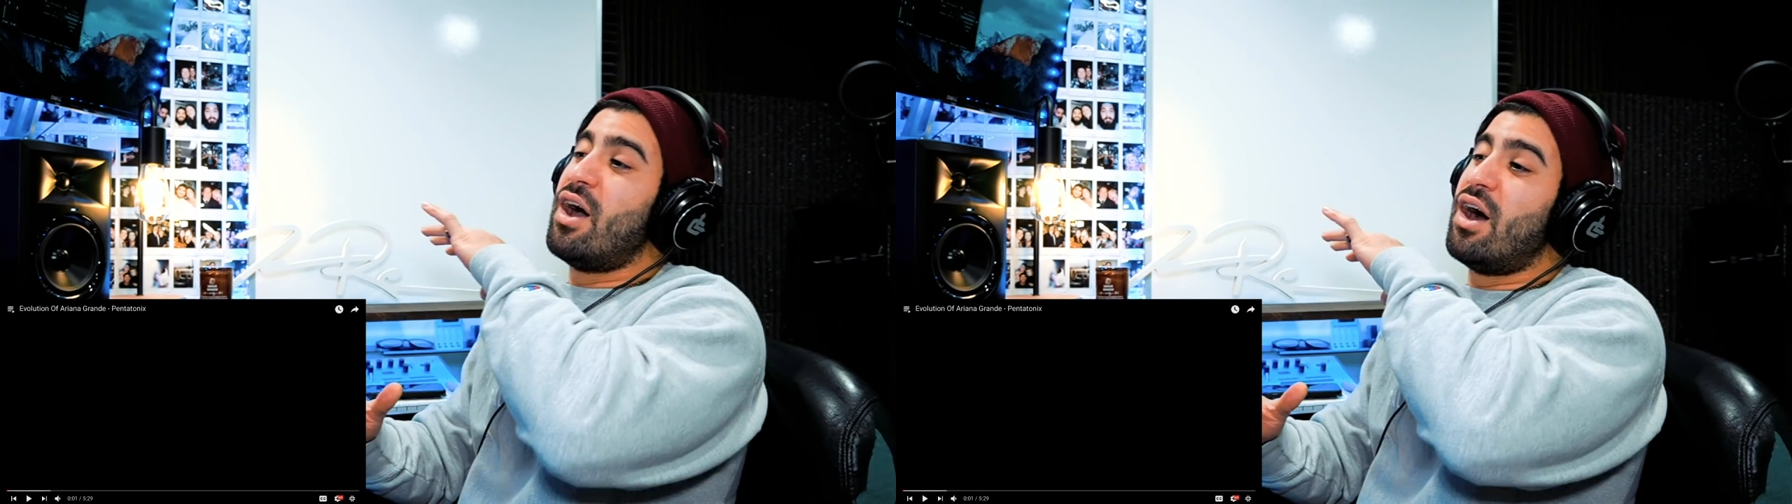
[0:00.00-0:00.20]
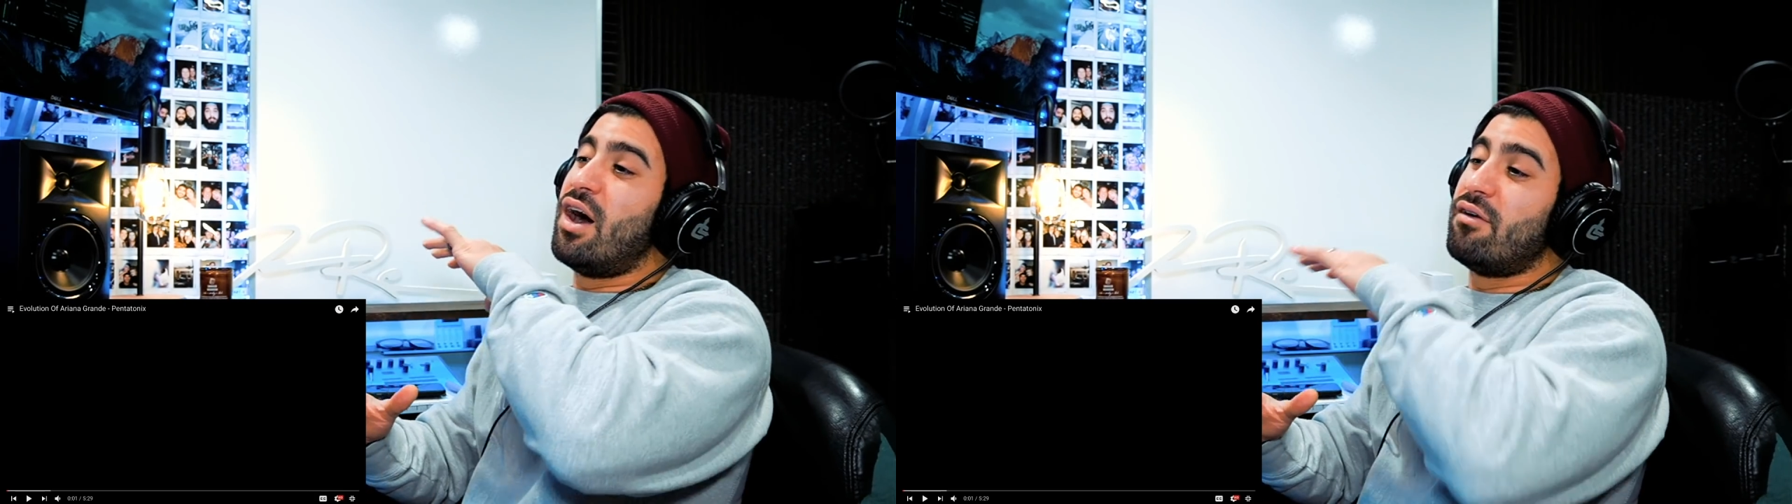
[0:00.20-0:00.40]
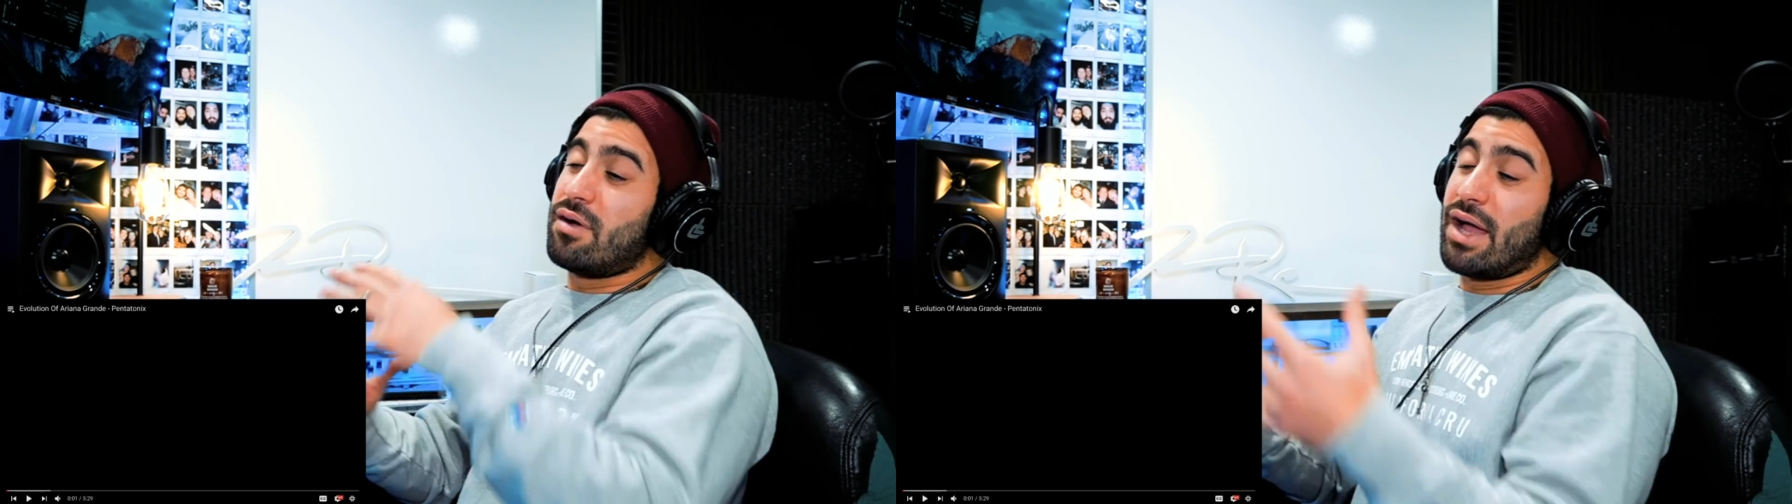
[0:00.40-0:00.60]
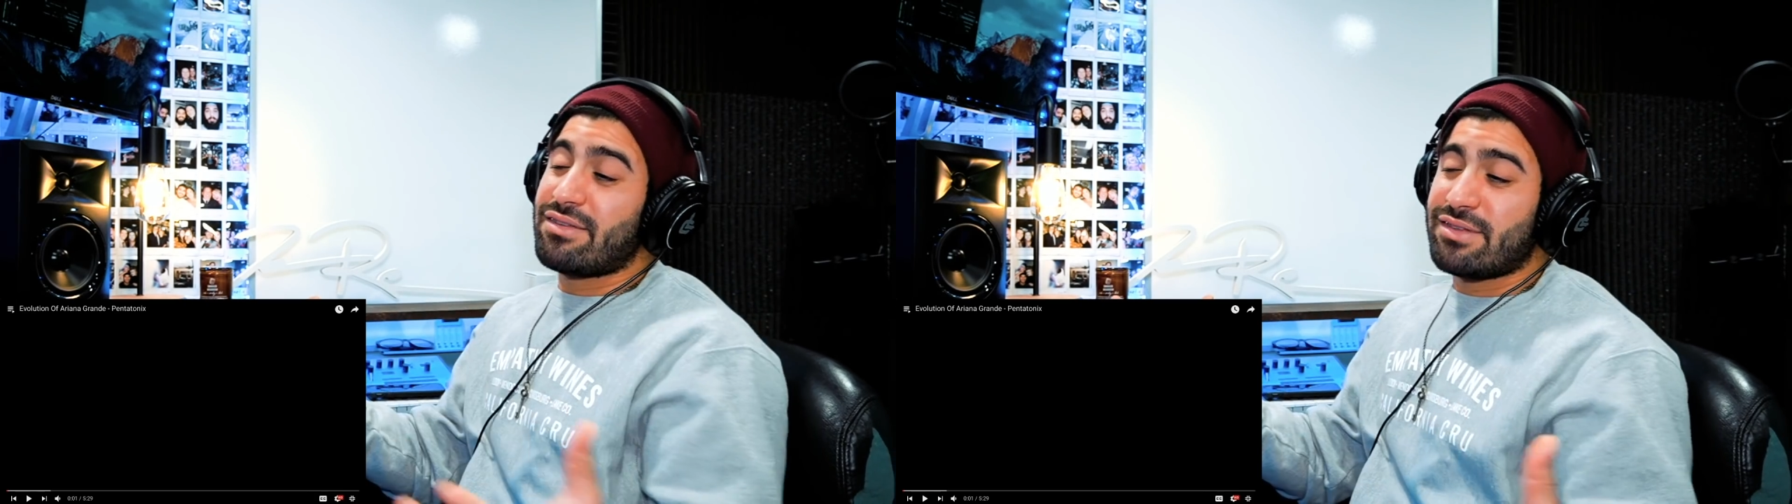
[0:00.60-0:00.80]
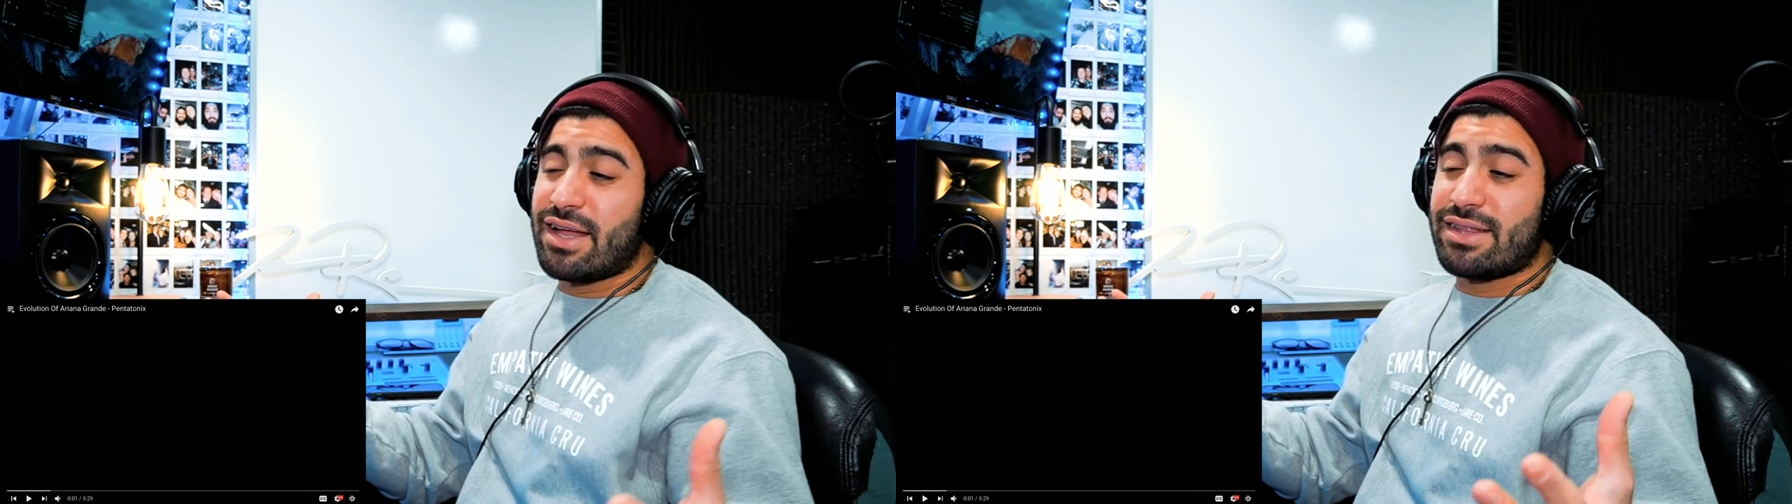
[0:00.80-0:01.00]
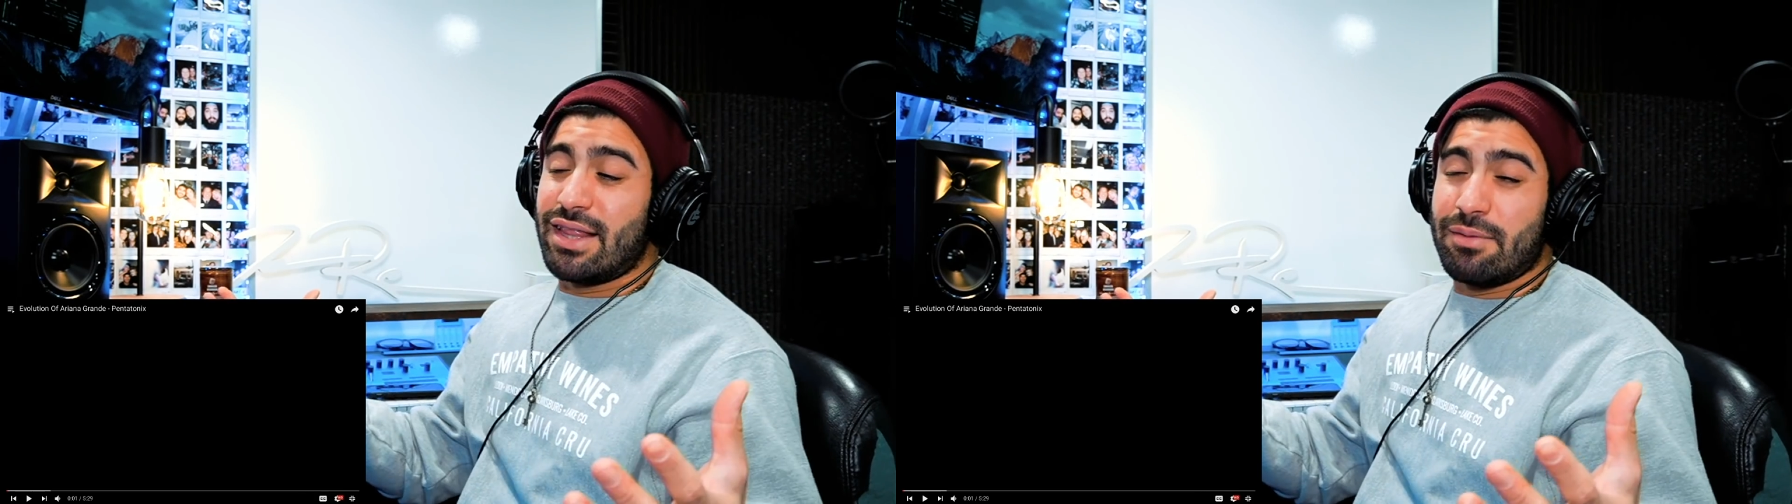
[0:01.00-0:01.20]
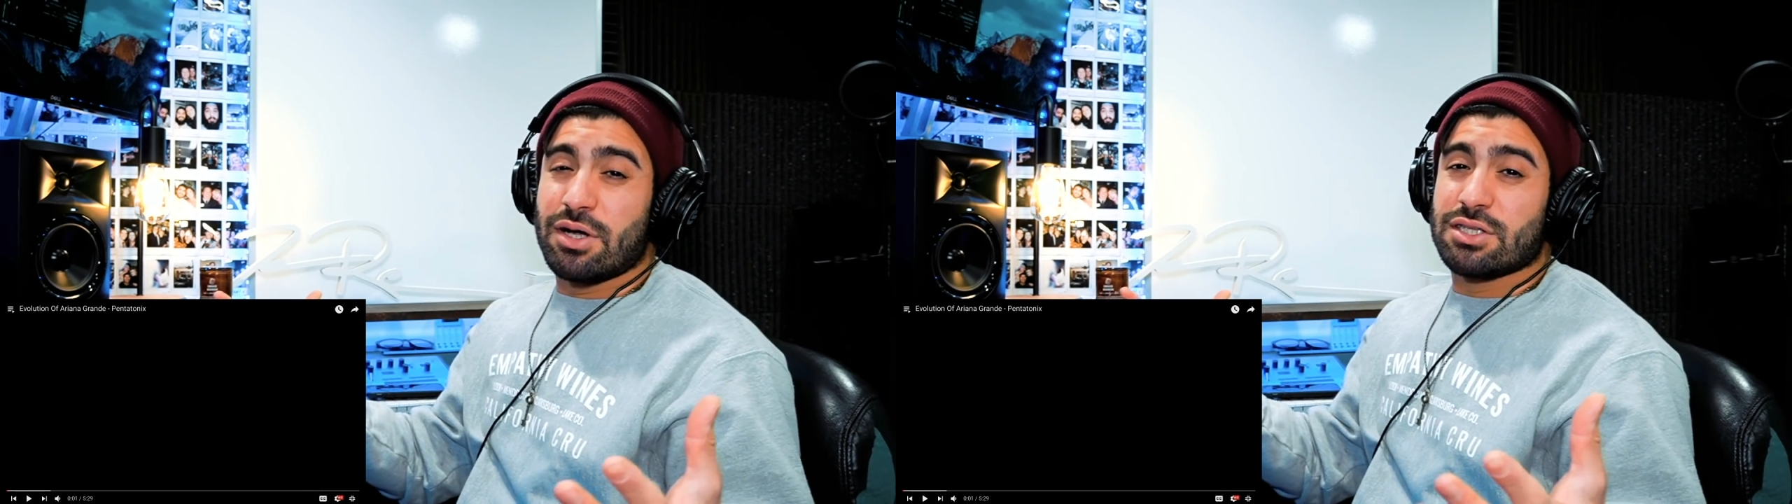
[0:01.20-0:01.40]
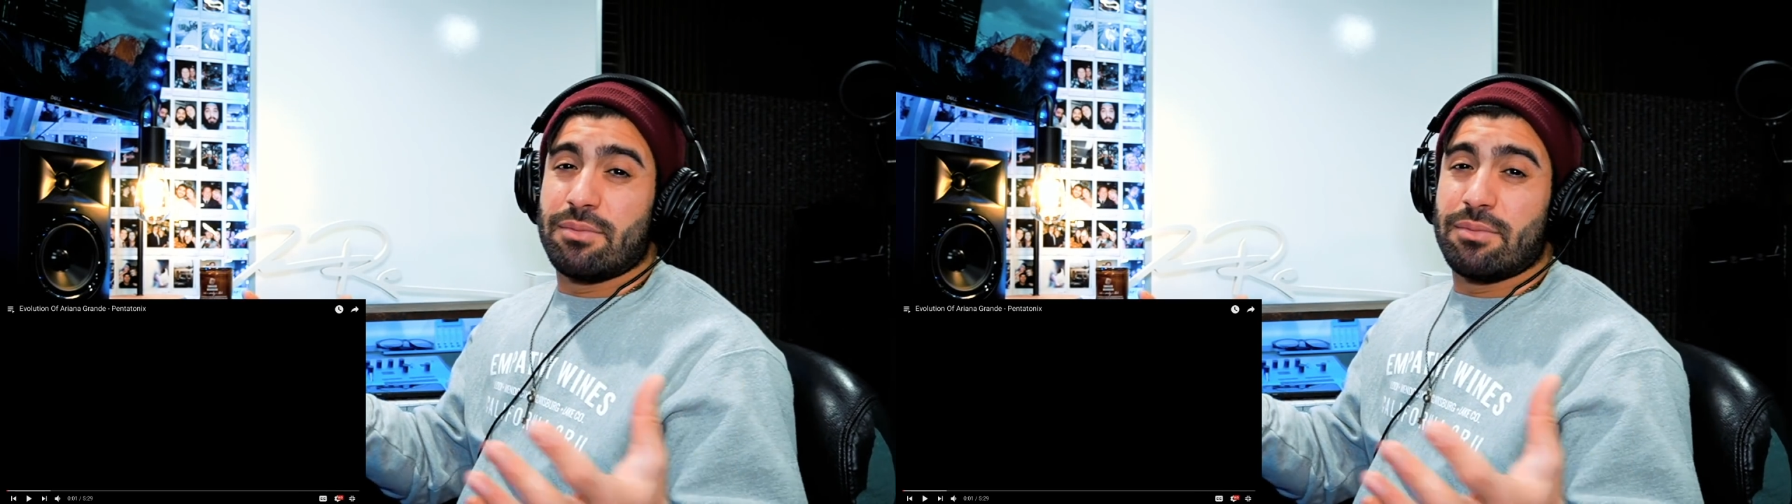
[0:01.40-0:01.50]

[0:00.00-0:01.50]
of, I guess technically a bunch,